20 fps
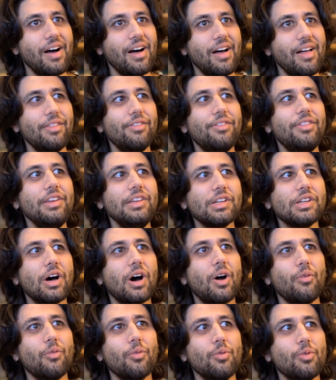These
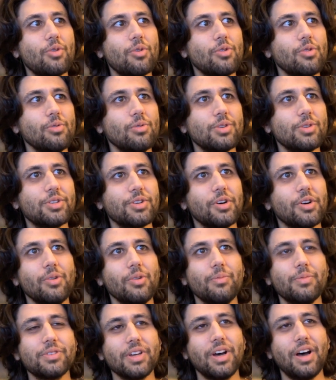are all cool
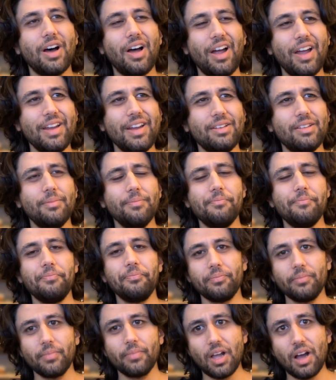sculpts. I
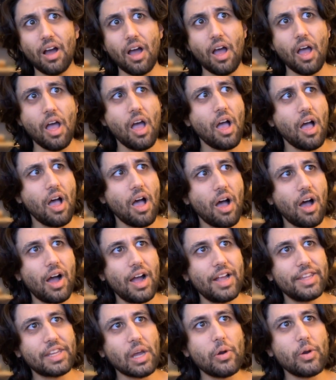
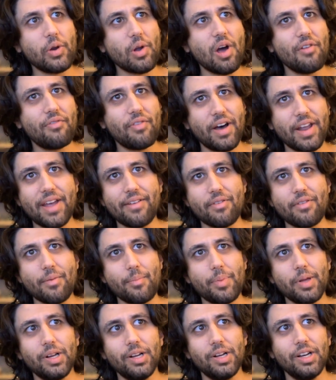I don't know if I'd ever
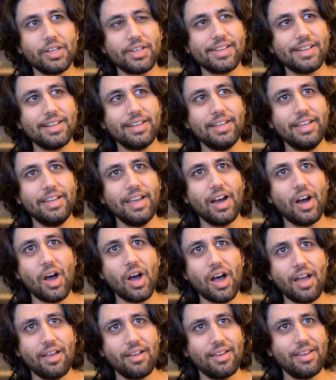personally
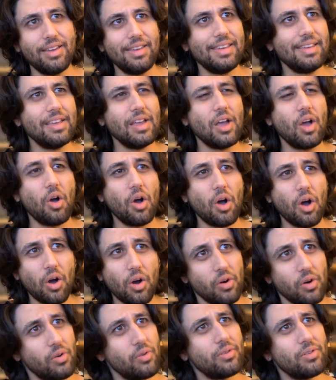
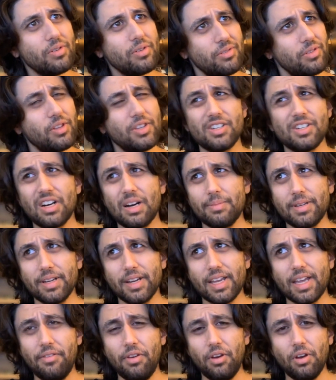own the Seraptek
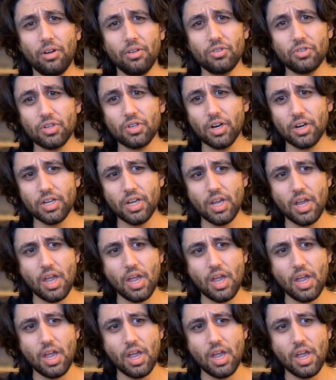Heavy Construct.